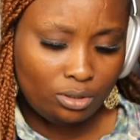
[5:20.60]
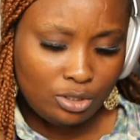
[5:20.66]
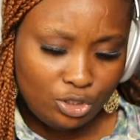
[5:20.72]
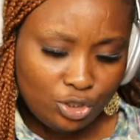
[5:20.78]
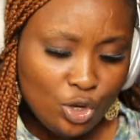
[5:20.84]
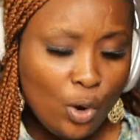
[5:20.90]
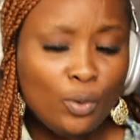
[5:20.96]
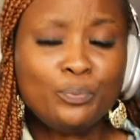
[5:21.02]

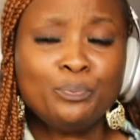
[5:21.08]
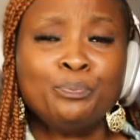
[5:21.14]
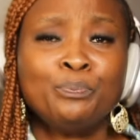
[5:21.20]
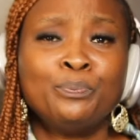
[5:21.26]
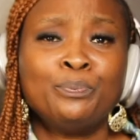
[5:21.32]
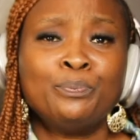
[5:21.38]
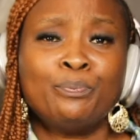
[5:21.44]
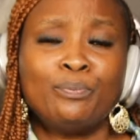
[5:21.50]
So,
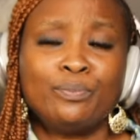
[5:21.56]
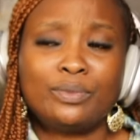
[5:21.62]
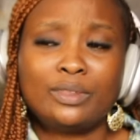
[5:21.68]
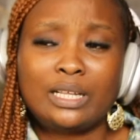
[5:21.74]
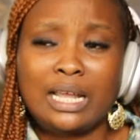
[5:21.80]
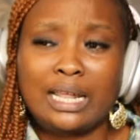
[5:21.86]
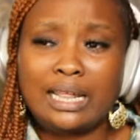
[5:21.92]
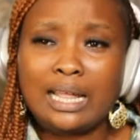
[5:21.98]

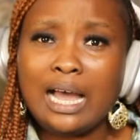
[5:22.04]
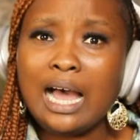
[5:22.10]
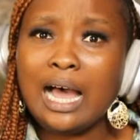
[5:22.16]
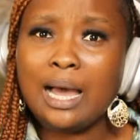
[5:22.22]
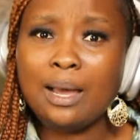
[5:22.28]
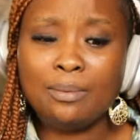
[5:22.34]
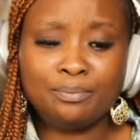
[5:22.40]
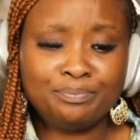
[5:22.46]

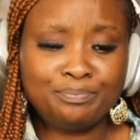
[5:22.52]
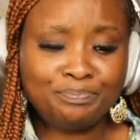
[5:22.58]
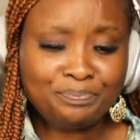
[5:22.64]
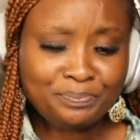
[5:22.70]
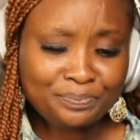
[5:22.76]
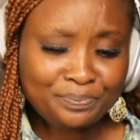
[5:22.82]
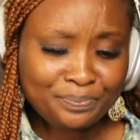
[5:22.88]
um,